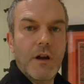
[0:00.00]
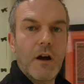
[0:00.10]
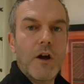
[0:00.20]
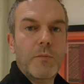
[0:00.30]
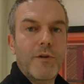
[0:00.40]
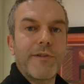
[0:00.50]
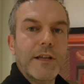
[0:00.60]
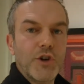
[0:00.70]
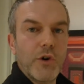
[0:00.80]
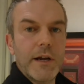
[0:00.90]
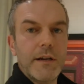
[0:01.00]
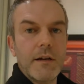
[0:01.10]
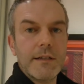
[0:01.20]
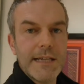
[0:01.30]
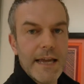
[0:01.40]
I hope you've enjoyed
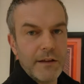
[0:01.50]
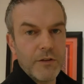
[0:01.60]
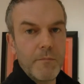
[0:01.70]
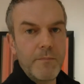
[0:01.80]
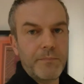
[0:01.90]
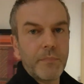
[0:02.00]
seeing them.